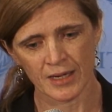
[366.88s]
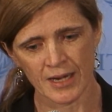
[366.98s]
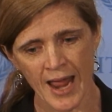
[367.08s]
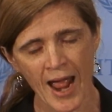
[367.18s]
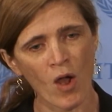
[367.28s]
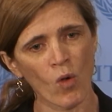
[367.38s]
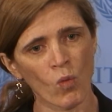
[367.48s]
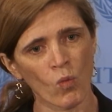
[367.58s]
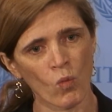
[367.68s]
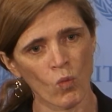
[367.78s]

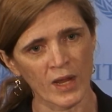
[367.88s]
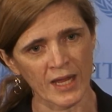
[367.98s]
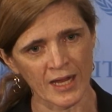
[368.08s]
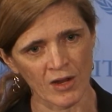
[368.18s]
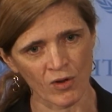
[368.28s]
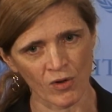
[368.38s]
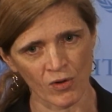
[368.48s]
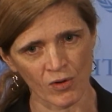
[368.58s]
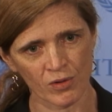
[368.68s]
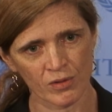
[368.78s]
Now we
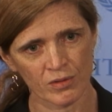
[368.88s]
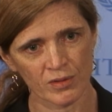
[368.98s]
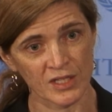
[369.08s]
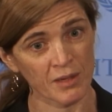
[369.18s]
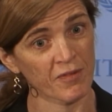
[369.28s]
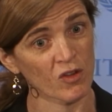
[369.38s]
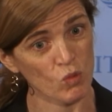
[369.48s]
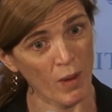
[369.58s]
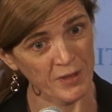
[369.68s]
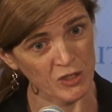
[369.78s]
hear that some of those
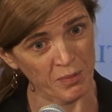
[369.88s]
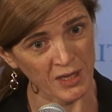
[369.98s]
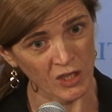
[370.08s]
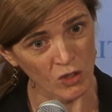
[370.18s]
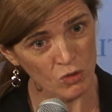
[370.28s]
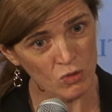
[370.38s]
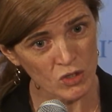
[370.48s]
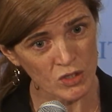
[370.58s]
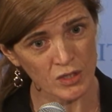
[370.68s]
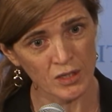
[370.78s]
weapons are being
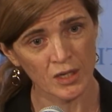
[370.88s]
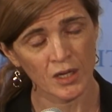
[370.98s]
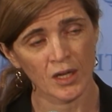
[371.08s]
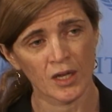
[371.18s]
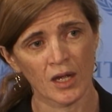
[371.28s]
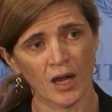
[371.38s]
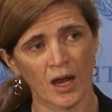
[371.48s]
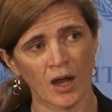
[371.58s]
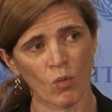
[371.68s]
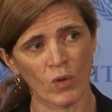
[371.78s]
used.
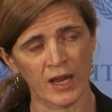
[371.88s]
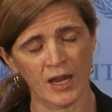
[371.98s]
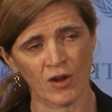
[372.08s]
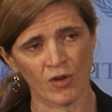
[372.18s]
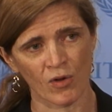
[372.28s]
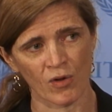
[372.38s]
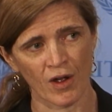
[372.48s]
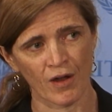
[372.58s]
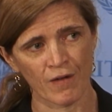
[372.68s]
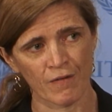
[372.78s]
We hear
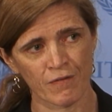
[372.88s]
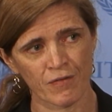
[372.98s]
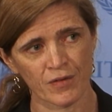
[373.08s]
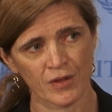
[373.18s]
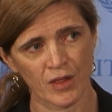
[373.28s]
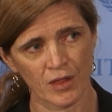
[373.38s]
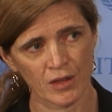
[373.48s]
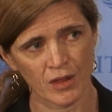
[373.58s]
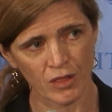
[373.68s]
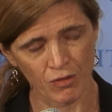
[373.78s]
of
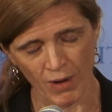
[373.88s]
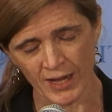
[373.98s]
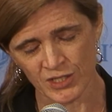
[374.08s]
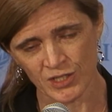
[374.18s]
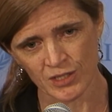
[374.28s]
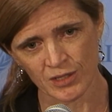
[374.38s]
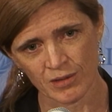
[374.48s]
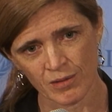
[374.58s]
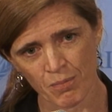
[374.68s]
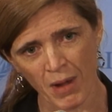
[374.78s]
threats
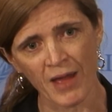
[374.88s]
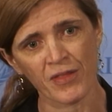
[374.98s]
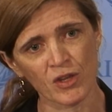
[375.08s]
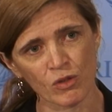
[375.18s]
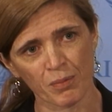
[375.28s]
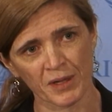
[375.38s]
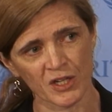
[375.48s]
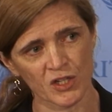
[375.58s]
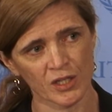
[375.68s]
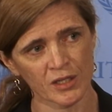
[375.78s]
by the youth
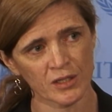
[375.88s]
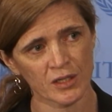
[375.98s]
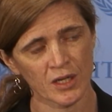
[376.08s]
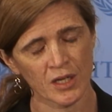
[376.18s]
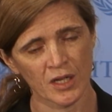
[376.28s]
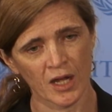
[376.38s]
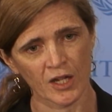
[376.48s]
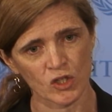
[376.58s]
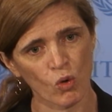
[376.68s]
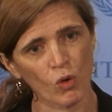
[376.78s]
militia
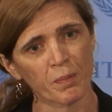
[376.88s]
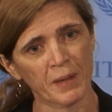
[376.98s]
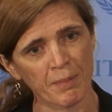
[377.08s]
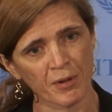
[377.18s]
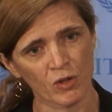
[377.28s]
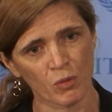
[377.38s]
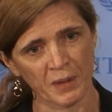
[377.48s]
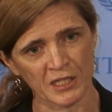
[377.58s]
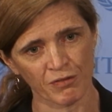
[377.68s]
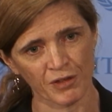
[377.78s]
toward people who
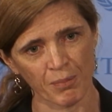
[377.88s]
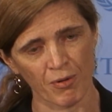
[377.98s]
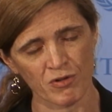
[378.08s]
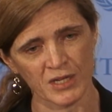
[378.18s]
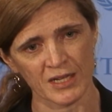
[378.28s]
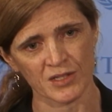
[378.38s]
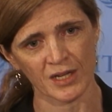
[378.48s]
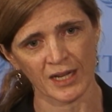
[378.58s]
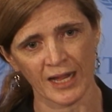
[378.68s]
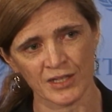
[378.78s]
peacefully protest
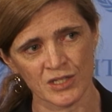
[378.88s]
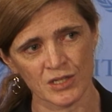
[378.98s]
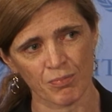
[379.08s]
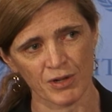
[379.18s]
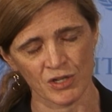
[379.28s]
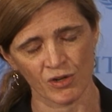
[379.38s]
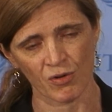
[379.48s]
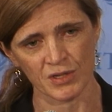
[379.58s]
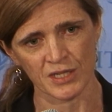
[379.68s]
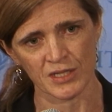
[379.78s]
against President
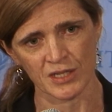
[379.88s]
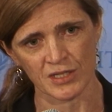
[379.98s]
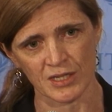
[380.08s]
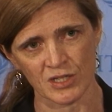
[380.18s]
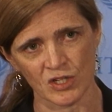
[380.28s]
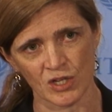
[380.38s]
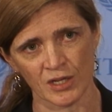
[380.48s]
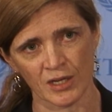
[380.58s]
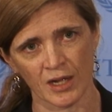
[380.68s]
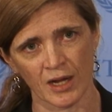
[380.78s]
Nkurunziza's decision